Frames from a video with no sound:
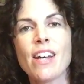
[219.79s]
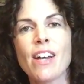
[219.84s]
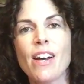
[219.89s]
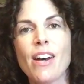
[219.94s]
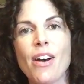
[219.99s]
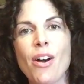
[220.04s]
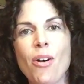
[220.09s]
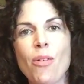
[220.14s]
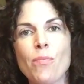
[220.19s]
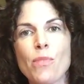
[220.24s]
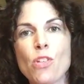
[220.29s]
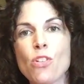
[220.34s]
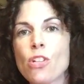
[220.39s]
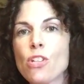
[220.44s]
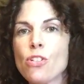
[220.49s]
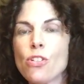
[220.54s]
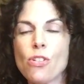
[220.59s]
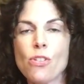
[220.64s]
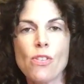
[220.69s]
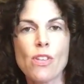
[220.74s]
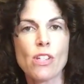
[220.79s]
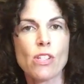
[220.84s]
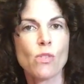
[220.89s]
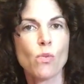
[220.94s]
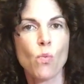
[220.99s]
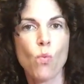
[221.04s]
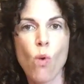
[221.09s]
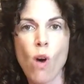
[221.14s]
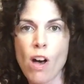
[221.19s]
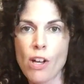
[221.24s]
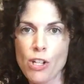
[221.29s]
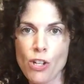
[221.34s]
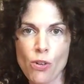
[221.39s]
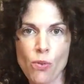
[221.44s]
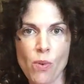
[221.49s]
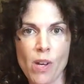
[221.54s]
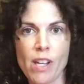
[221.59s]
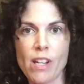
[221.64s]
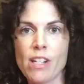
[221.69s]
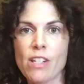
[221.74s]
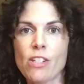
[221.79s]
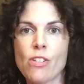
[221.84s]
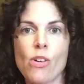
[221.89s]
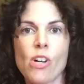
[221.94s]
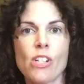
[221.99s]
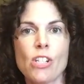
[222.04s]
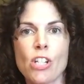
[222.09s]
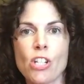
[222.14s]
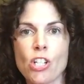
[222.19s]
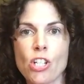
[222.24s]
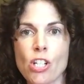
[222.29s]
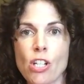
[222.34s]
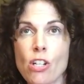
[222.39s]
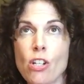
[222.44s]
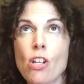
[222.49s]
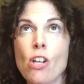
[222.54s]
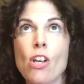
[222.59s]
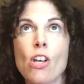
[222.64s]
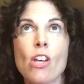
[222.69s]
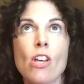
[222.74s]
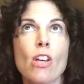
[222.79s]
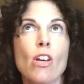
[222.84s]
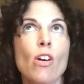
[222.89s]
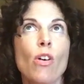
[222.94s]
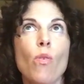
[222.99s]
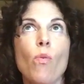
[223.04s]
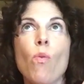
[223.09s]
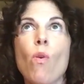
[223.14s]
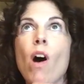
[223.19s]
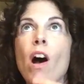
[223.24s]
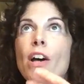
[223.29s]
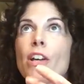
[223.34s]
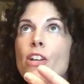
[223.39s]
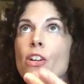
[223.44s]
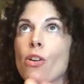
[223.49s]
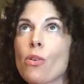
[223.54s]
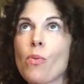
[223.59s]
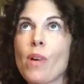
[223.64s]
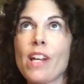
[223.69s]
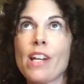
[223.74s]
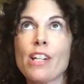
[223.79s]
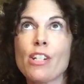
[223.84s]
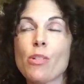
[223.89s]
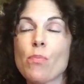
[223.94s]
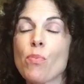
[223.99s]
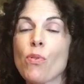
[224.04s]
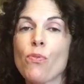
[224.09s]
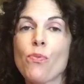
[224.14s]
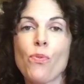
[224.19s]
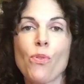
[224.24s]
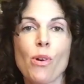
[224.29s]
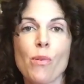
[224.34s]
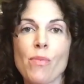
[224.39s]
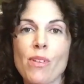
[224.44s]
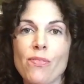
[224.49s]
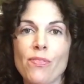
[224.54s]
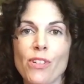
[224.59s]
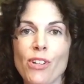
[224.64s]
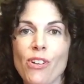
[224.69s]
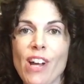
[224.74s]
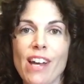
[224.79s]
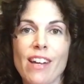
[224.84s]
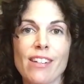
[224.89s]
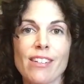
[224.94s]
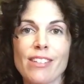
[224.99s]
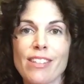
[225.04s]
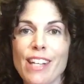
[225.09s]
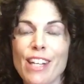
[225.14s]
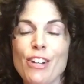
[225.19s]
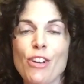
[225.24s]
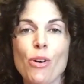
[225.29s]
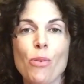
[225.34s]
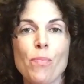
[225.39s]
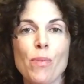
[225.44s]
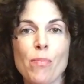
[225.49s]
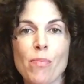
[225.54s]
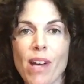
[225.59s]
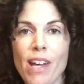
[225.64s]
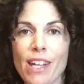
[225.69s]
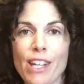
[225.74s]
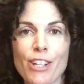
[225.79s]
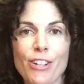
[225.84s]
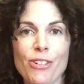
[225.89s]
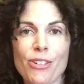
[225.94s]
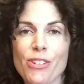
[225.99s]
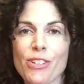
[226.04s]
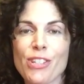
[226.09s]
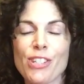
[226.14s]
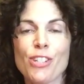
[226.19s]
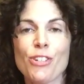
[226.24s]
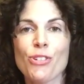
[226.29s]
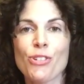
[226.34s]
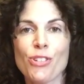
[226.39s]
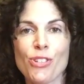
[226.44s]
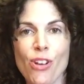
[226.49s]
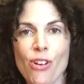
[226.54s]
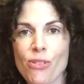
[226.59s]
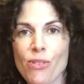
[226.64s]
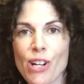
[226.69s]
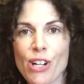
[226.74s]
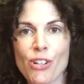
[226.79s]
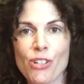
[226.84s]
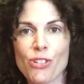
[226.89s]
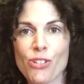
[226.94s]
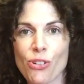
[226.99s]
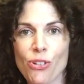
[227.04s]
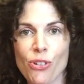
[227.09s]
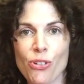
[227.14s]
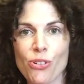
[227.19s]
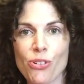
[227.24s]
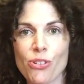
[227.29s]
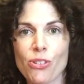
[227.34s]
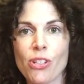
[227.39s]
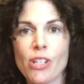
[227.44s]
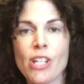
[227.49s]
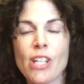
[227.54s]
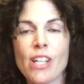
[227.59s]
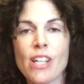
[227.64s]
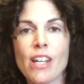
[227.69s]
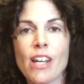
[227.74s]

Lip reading: You can do this while you're waiting to audition, while you're waiting to perform if you're at an open mic or a singer-songwriter circle.